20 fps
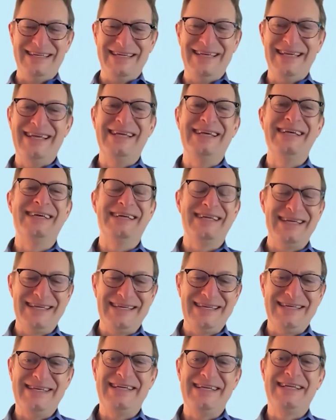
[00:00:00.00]
And so now
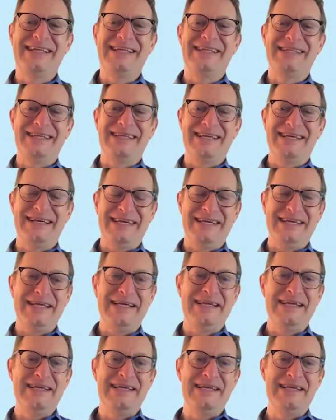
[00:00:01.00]
when they do something
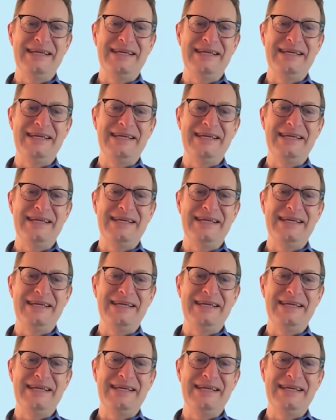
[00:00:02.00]
stupid,